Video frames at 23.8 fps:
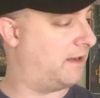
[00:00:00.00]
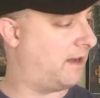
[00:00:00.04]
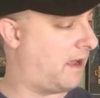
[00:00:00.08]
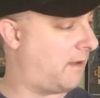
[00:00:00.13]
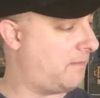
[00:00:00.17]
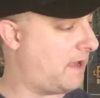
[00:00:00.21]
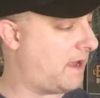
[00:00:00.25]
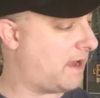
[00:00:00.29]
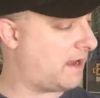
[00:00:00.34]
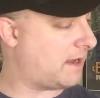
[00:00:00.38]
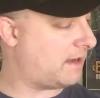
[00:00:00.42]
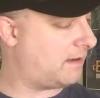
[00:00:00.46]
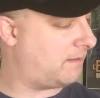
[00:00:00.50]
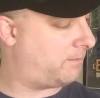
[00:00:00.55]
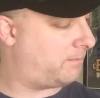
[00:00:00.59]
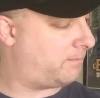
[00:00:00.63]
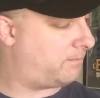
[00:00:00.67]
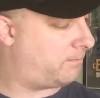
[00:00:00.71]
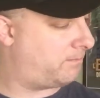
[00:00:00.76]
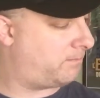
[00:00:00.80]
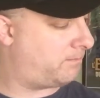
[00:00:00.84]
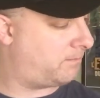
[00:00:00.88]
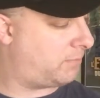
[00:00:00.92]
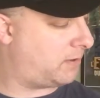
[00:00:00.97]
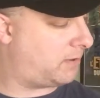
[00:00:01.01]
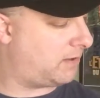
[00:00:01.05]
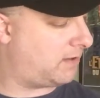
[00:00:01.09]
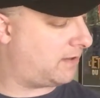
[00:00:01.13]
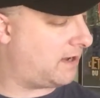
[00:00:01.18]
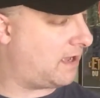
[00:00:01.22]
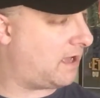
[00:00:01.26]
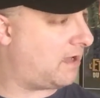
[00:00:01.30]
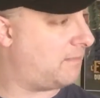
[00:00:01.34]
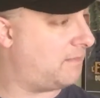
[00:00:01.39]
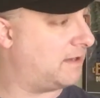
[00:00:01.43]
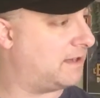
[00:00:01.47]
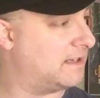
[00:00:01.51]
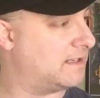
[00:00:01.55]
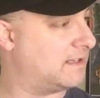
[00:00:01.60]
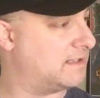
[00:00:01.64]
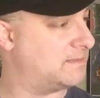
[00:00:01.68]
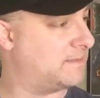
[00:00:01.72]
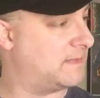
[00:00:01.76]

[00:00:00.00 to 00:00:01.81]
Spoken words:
I'm not going to pull it out because